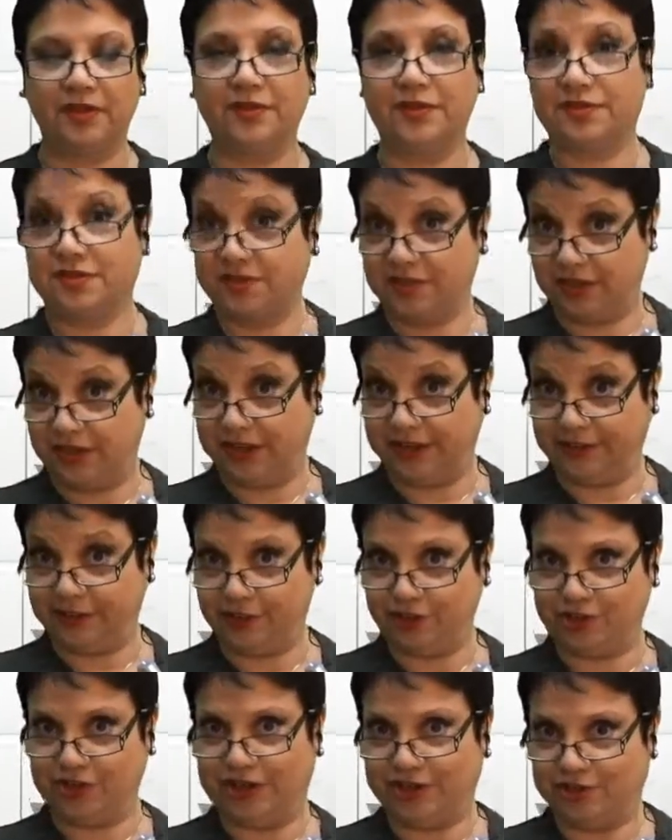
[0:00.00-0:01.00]
This is in
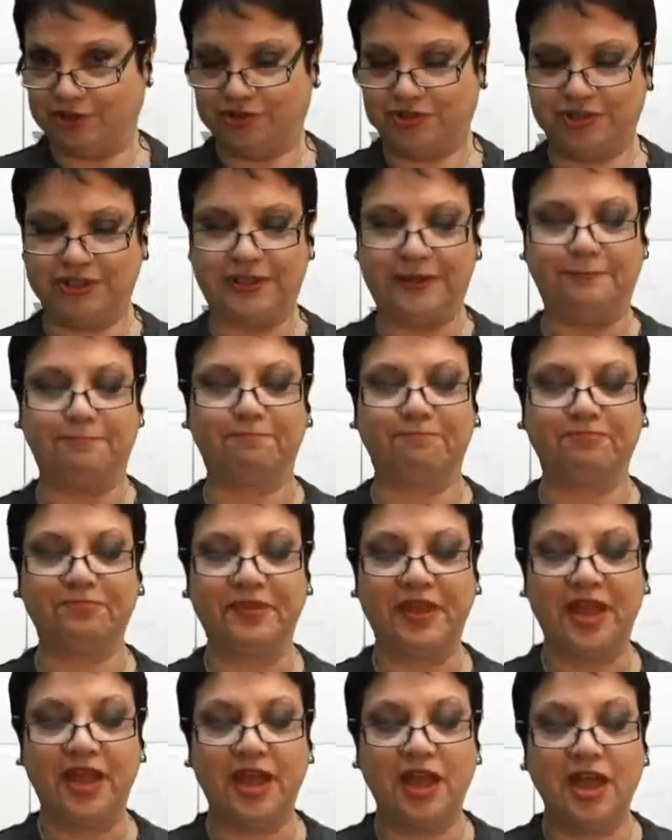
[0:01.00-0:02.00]
English, as you see.
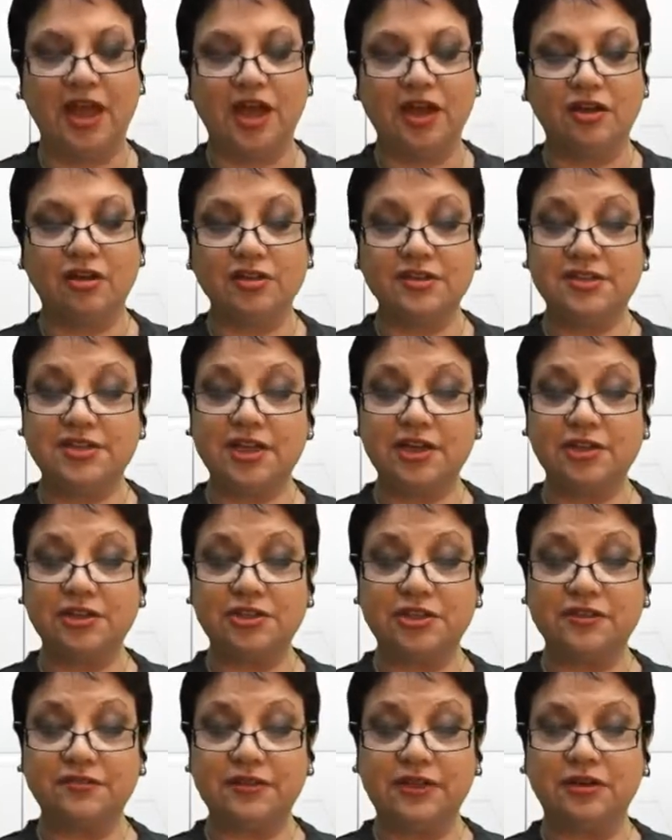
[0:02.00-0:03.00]

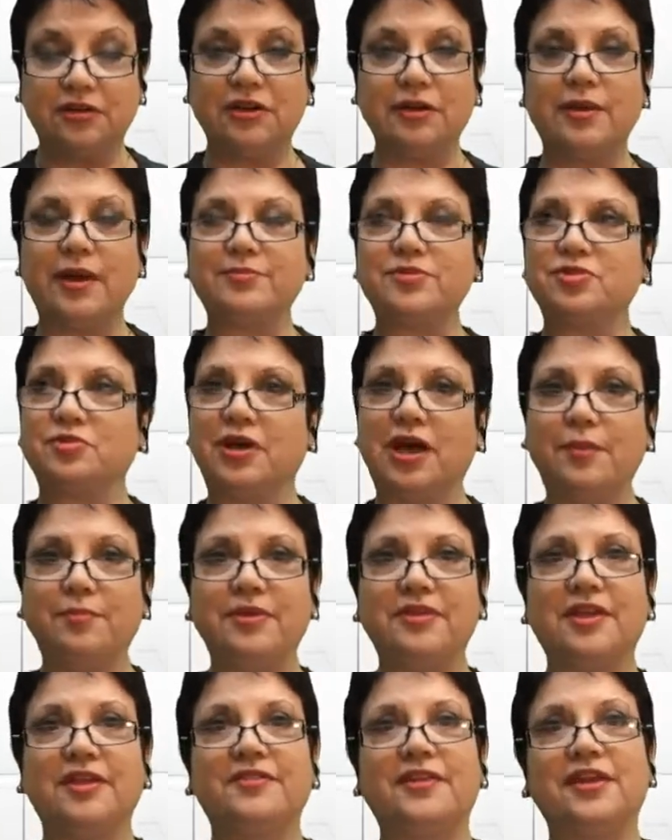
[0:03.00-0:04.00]
Consecutively, oh, I'm so
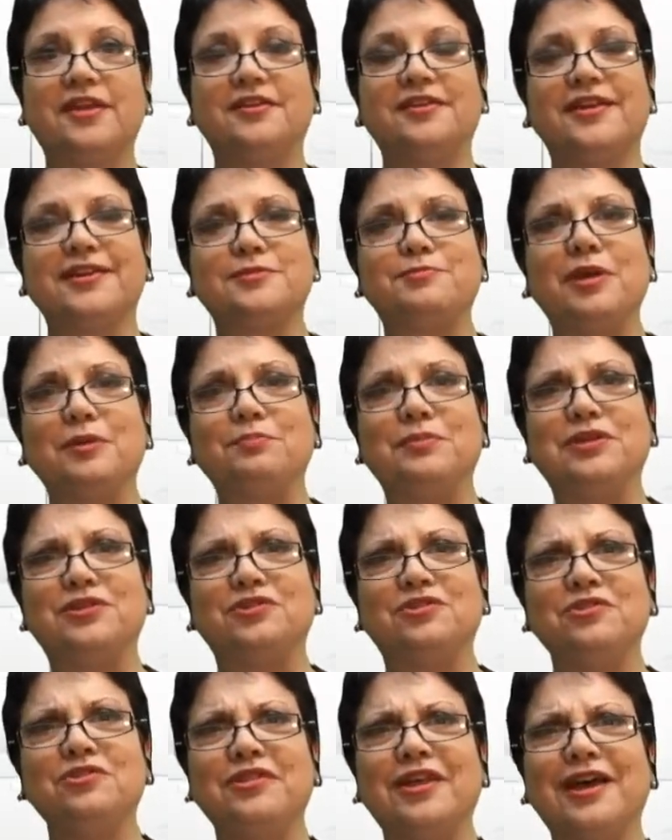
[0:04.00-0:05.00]
happy that they didn't expect me
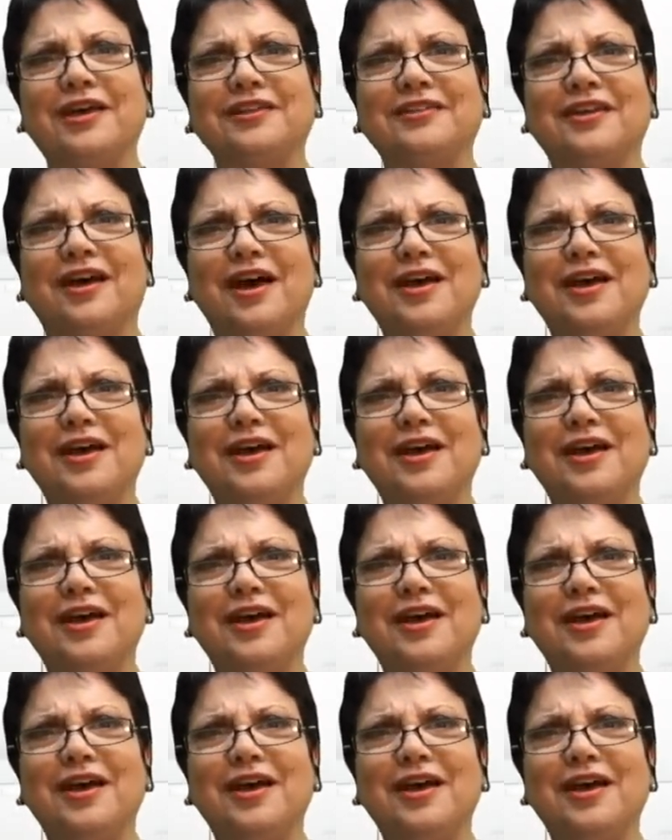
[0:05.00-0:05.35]
to do that.